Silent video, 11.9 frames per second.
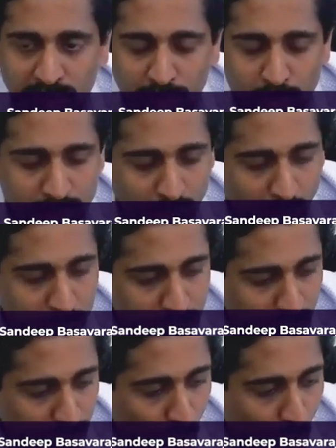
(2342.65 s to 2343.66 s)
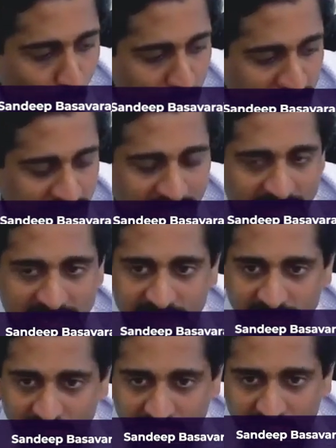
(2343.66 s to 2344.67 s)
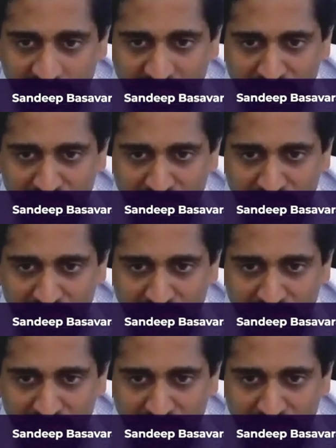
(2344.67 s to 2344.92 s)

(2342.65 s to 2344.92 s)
the future option of opening the native LAD